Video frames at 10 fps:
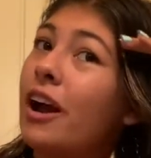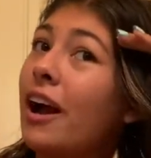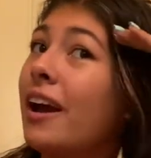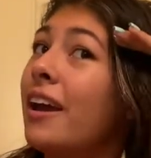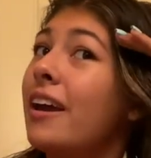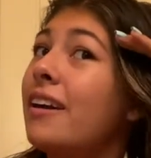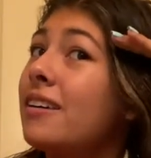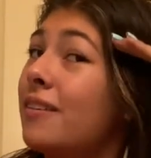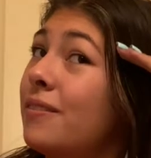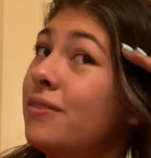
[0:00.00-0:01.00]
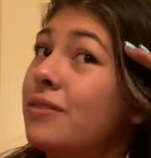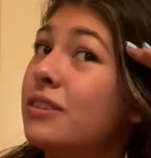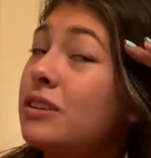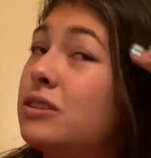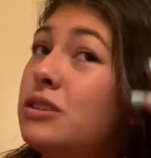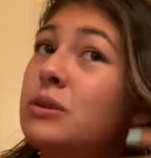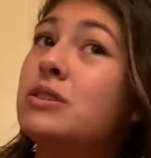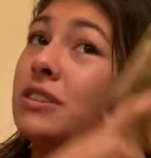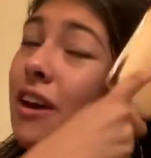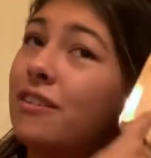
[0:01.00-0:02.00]
I do
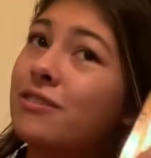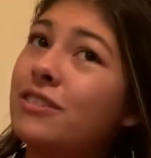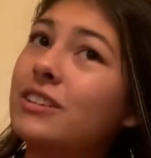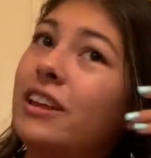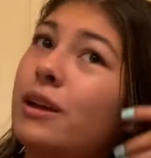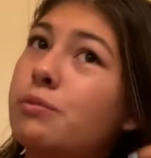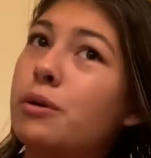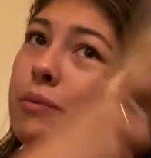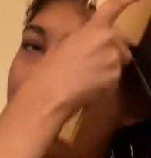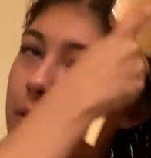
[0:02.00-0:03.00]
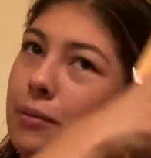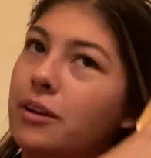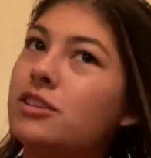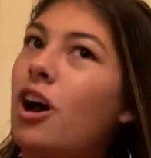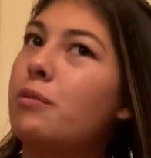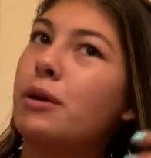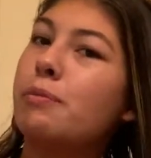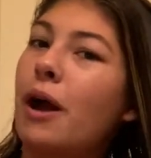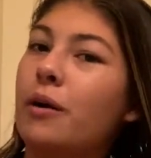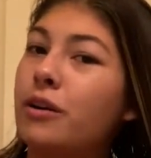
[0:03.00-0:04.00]
stuff, like put makeup on top, like
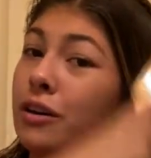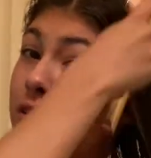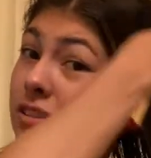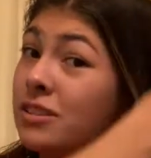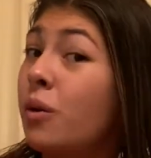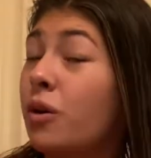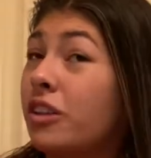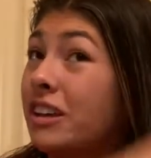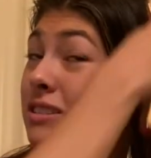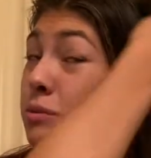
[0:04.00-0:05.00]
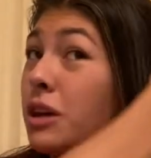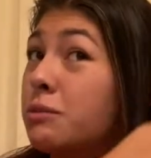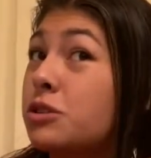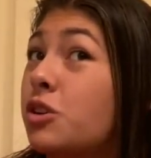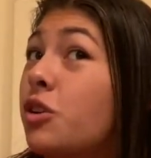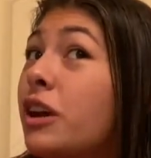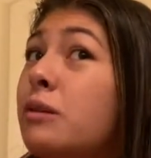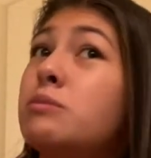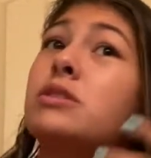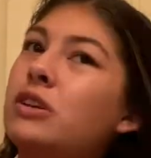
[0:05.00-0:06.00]
powders, or like sometimes
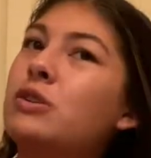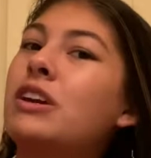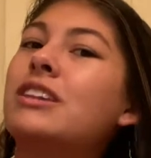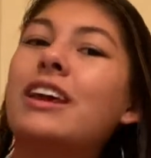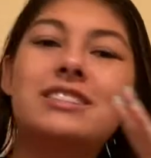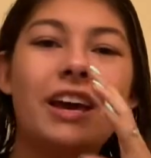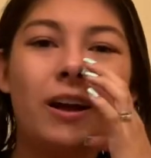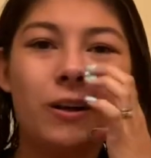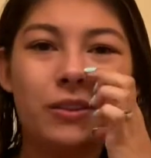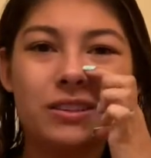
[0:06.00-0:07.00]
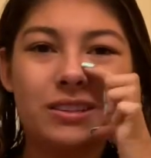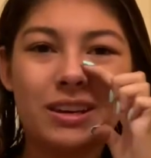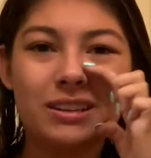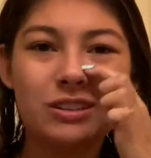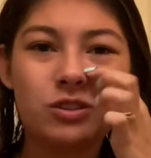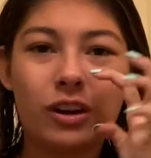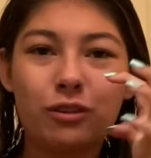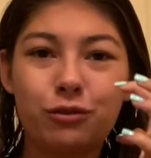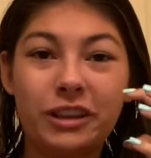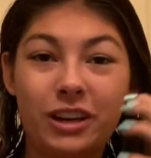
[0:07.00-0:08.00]
creams, you can like tell the skin's trying to flake